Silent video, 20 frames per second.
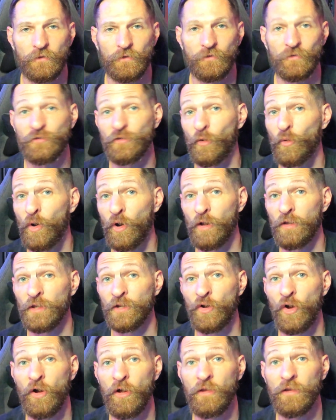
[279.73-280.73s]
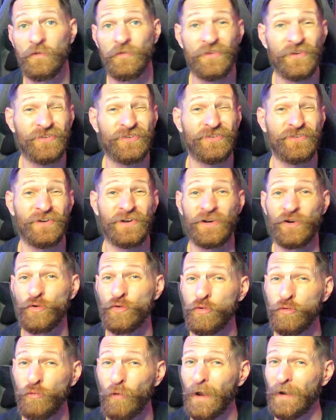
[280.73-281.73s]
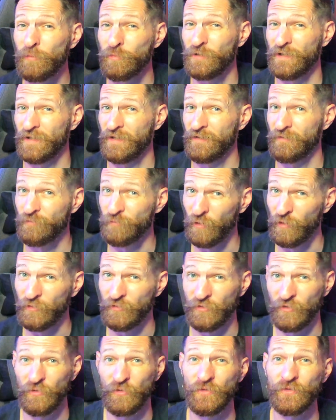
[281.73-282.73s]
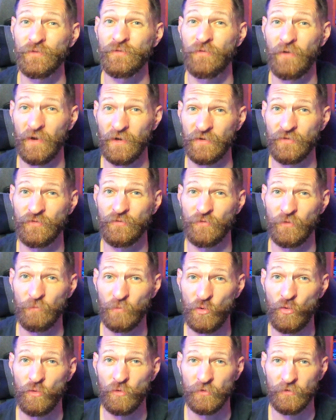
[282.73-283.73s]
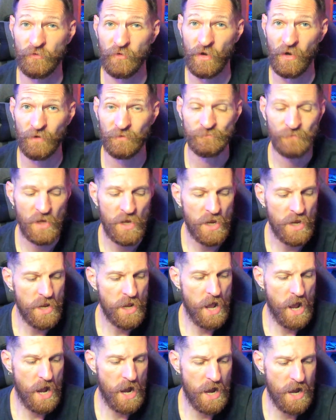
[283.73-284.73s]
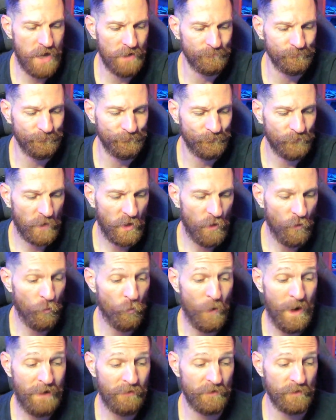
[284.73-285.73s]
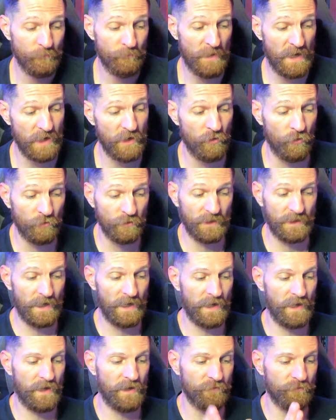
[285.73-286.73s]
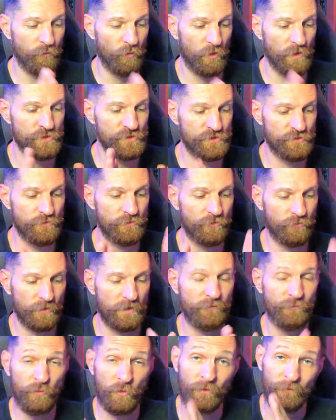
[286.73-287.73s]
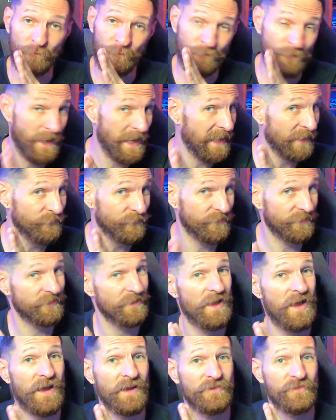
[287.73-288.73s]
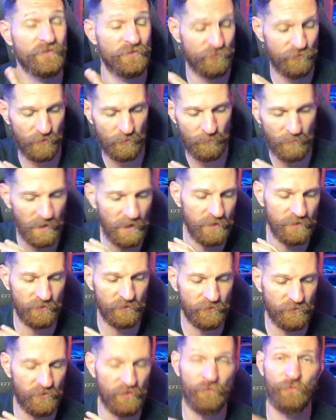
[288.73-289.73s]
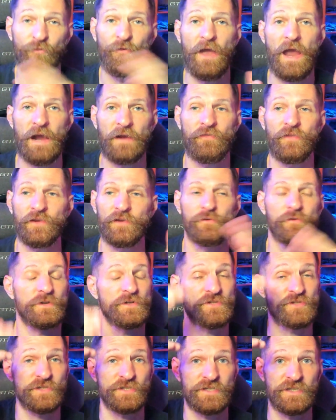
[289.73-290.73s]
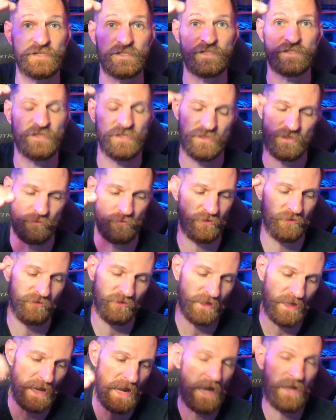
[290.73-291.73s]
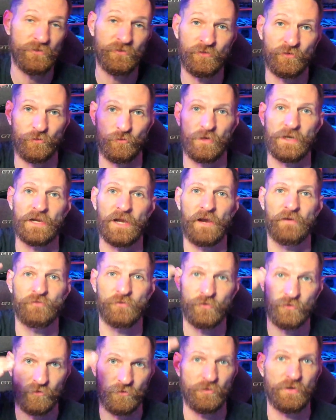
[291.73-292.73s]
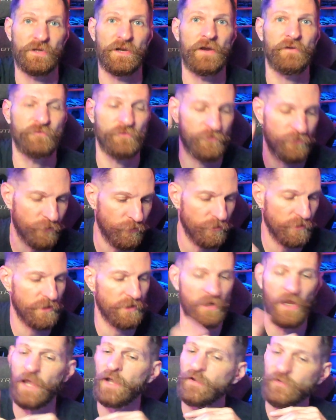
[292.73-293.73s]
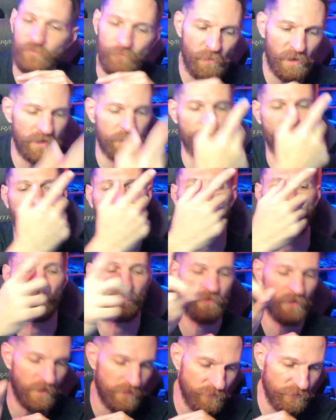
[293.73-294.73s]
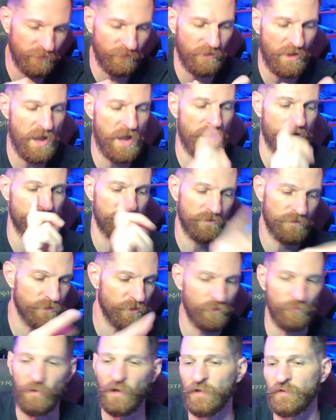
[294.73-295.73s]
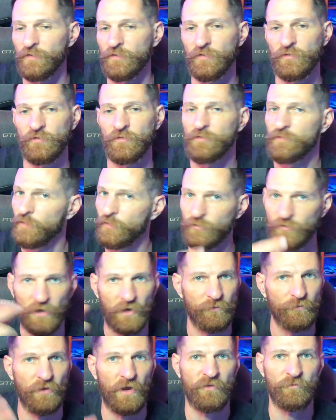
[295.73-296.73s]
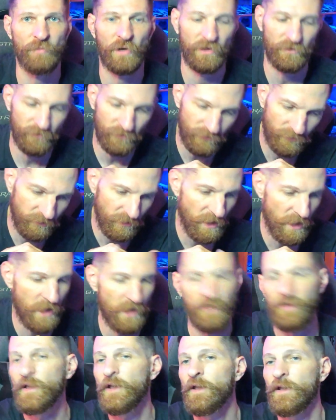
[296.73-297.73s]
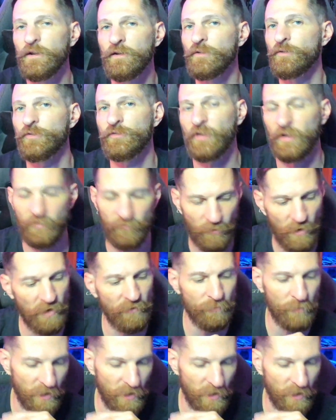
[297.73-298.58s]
So all in all, this is an incredibly versatile device from Corsair. Um, while it may only have one, two, three, four, five slots for buttons, the fact that you can just continuously add screen after screen after screen and as many buttons and slide, new buttons, new set of five buttons, slide, new set of five